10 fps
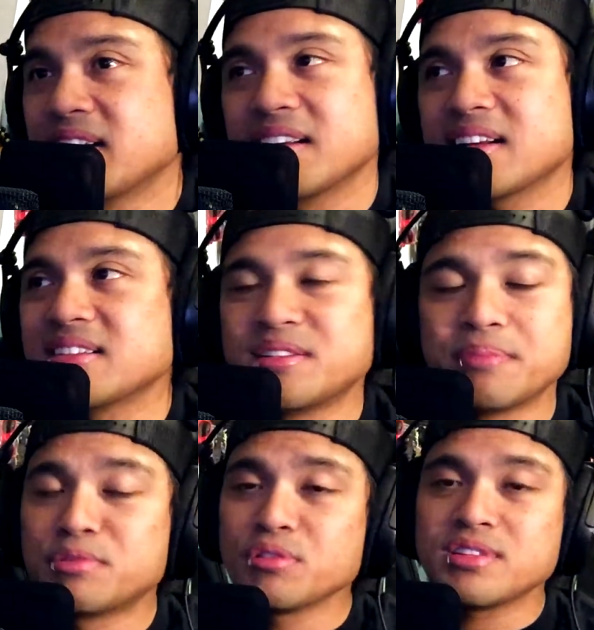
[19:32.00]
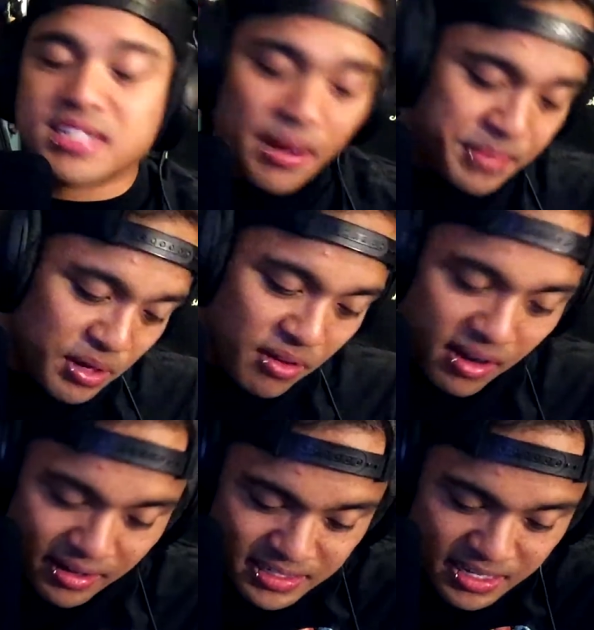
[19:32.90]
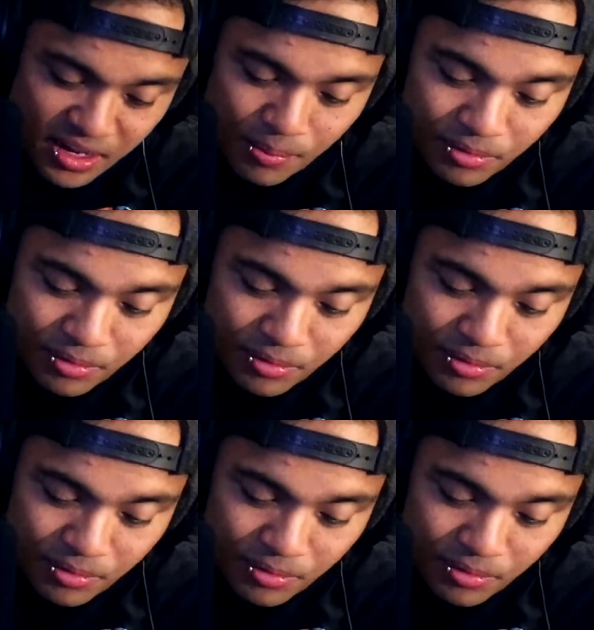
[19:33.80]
I'm doing something wrong. It's either I'm